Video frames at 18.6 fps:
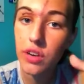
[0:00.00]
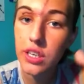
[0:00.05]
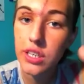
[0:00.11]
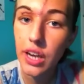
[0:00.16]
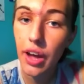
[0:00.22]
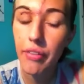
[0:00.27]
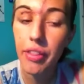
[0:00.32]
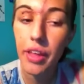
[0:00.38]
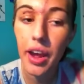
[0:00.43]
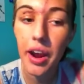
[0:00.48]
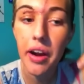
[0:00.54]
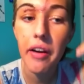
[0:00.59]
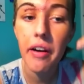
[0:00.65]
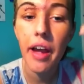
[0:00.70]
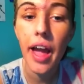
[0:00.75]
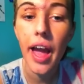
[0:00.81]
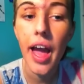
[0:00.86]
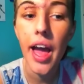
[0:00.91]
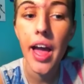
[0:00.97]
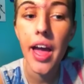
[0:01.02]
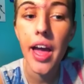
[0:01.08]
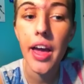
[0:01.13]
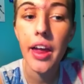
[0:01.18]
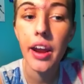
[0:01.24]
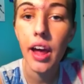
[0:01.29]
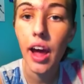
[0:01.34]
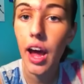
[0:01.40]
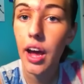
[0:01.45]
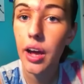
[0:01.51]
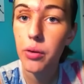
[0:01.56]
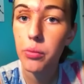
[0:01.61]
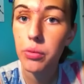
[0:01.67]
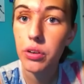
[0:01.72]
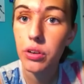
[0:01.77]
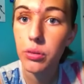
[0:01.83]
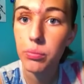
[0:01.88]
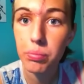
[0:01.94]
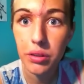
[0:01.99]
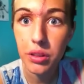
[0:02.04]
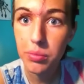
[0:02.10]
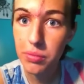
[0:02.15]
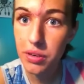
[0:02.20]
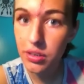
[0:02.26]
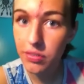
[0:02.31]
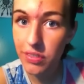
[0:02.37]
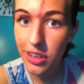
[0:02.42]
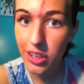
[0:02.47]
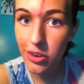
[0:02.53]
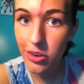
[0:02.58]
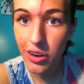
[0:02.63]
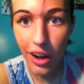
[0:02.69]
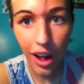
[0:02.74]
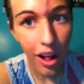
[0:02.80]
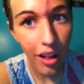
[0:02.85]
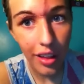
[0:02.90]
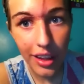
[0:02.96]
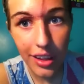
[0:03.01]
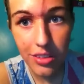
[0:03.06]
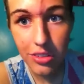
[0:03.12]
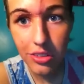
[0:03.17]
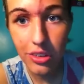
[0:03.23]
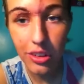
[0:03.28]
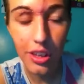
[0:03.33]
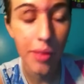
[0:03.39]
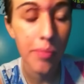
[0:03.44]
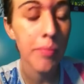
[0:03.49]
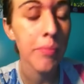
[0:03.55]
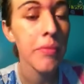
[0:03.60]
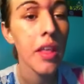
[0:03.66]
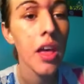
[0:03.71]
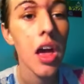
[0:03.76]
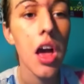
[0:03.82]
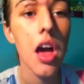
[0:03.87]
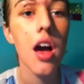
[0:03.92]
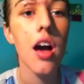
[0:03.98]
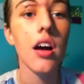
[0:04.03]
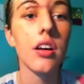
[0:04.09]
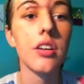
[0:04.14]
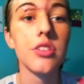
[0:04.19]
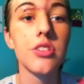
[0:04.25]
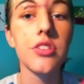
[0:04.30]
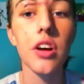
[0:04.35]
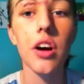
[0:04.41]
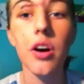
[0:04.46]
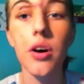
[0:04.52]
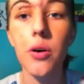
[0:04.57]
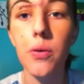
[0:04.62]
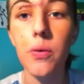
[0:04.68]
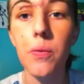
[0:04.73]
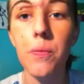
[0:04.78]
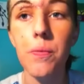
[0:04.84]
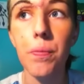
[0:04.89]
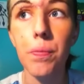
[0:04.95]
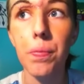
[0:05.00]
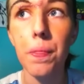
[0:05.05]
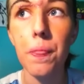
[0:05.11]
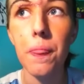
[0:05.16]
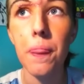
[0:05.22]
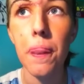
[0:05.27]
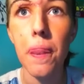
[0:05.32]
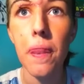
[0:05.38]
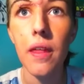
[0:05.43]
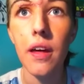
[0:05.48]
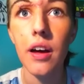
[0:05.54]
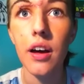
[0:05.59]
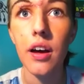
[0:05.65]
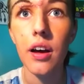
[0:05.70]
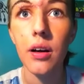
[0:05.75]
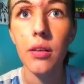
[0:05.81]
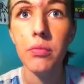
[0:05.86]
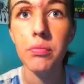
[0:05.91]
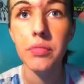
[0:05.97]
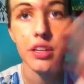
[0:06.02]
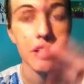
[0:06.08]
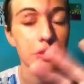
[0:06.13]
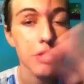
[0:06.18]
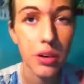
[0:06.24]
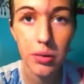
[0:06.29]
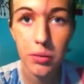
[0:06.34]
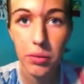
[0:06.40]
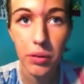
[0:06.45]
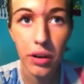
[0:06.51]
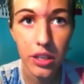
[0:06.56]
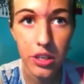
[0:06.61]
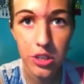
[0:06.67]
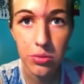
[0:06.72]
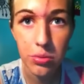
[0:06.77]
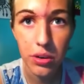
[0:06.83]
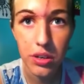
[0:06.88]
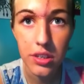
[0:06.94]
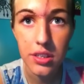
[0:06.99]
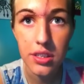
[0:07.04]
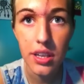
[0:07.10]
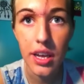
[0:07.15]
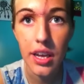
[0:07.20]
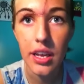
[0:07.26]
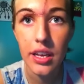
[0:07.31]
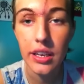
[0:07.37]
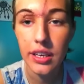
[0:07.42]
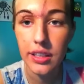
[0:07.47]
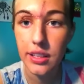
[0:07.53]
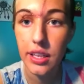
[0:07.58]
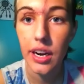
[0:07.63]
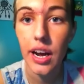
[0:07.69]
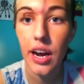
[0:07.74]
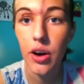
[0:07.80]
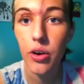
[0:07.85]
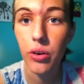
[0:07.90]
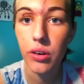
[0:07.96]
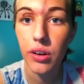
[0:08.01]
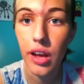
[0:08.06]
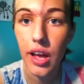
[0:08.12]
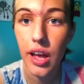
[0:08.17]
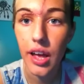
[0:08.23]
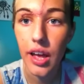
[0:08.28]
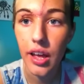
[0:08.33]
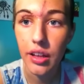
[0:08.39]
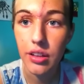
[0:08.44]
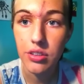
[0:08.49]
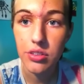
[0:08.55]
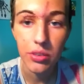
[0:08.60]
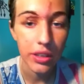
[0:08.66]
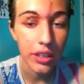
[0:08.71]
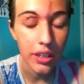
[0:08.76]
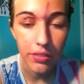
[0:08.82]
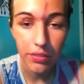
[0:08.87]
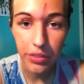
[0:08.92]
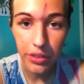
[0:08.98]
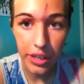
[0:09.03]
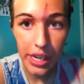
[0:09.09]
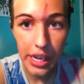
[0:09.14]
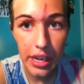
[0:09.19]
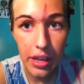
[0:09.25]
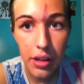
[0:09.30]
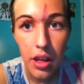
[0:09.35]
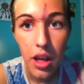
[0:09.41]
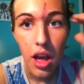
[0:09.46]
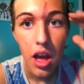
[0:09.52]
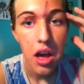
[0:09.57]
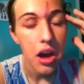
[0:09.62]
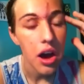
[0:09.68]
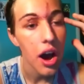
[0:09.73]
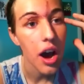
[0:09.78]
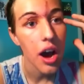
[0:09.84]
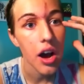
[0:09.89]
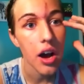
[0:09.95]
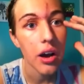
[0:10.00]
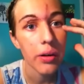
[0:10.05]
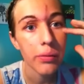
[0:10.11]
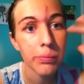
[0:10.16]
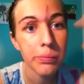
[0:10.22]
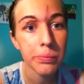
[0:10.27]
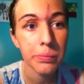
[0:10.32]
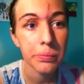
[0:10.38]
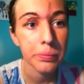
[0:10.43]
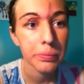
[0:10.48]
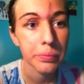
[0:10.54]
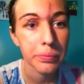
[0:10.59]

right down there, and I will put them in the video and I'll answer them. So um, that's what I, I, just wanted to say, get that out, and so I didn't forget. Um,